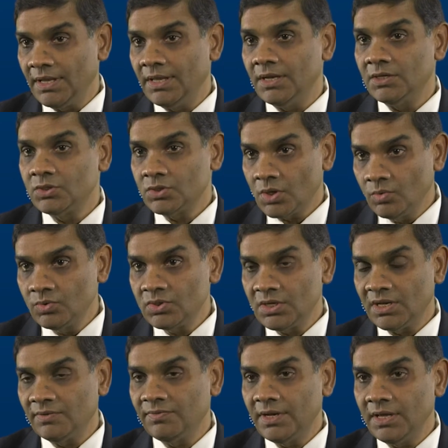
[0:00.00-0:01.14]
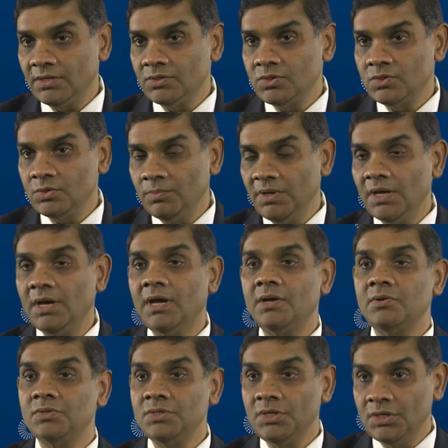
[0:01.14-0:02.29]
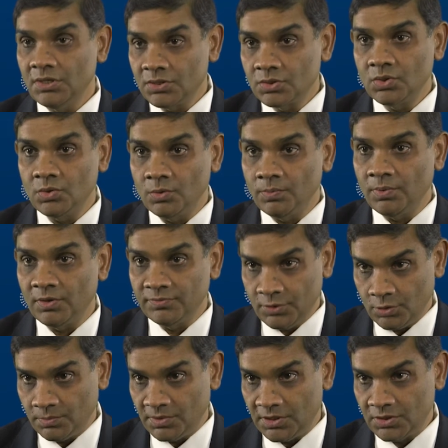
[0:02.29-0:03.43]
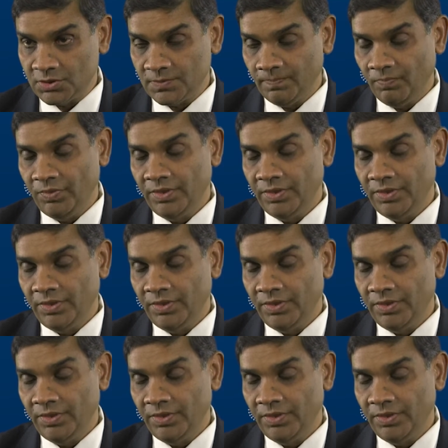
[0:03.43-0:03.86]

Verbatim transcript: in its own self tends to be a heterogeneous group of tumors.